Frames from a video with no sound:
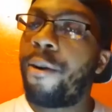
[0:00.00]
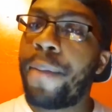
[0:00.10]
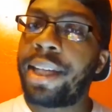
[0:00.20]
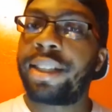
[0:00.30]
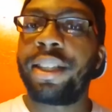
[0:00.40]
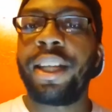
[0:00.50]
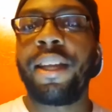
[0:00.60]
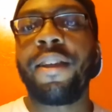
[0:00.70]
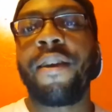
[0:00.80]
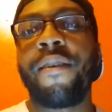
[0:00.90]

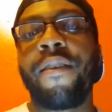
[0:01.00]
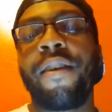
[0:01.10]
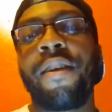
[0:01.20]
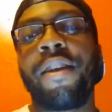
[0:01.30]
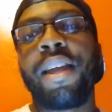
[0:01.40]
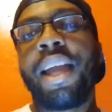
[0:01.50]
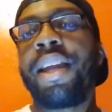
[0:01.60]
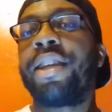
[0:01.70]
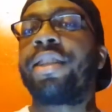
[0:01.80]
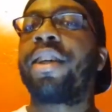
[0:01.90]
basically
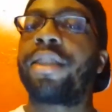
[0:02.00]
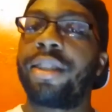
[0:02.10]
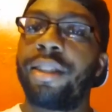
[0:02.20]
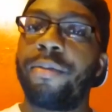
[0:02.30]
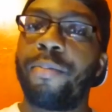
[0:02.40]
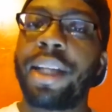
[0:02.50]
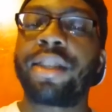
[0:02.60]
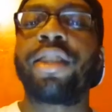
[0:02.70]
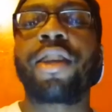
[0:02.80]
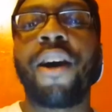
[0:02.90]
in his based
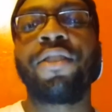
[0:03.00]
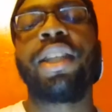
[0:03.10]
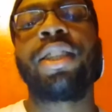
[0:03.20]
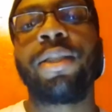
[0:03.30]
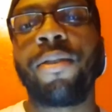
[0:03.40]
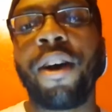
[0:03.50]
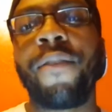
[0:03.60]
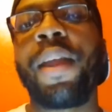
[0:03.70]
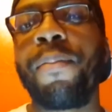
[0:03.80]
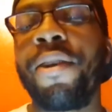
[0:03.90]
on his conversations with other
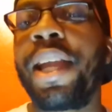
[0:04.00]
people.